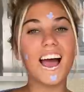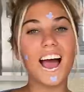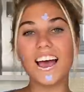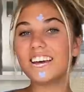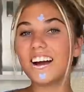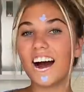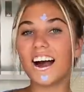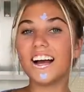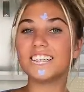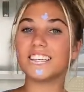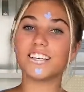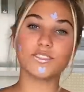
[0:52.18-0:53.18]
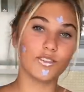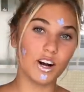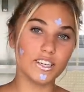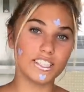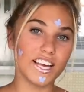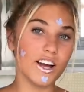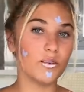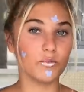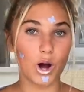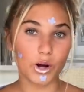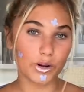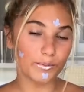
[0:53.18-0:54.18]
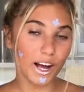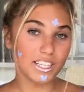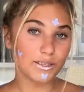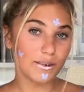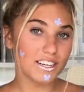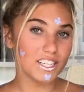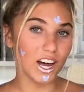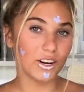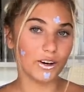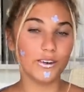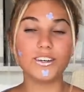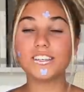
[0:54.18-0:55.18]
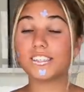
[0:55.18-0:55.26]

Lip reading: Hey guys, it's Rosie and welcome back to my channel.